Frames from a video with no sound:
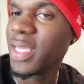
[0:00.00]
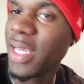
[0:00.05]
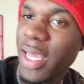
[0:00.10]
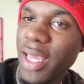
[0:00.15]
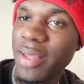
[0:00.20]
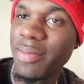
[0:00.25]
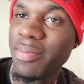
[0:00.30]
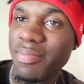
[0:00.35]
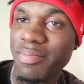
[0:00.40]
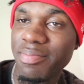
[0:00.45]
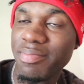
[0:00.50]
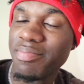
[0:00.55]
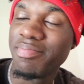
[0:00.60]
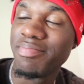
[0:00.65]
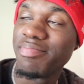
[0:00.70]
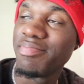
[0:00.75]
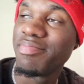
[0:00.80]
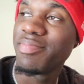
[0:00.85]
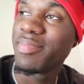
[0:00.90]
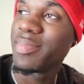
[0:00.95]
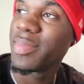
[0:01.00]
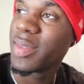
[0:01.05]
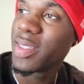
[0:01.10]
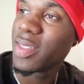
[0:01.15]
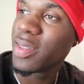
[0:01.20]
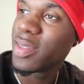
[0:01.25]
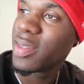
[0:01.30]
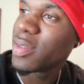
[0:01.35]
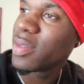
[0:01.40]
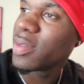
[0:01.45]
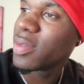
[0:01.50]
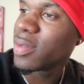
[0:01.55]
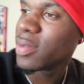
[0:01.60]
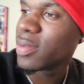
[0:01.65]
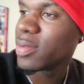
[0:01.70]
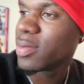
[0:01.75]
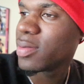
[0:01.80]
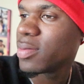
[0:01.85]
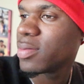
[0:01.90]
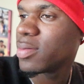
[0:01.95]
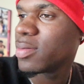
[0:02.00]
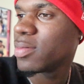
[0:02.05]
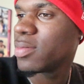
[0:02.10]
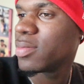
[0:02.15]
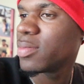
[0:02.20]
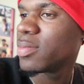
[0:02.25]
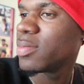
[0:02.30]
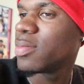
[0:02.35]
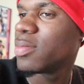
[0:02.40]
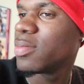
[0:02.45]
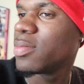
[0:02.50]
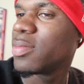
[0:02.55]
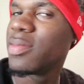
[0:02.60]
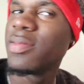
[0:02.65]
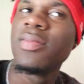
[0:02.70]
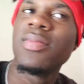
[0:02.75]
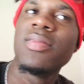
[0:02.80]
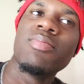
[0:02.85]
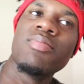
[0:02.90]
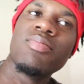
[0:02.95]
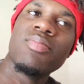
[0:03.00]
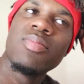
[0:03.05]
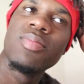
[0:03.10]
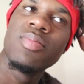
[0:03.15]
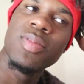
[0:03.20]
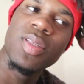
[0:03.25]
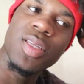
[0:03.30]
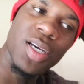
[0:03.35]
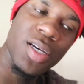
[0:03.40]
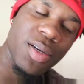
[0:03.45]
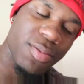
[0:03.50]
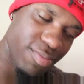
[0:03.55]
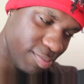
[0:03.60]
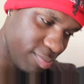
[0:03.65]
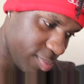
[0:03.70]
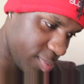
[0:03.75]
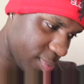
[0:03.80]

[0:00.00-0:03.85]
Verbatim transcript: Hey. Cause it's one whole week and you are not the father. Yep.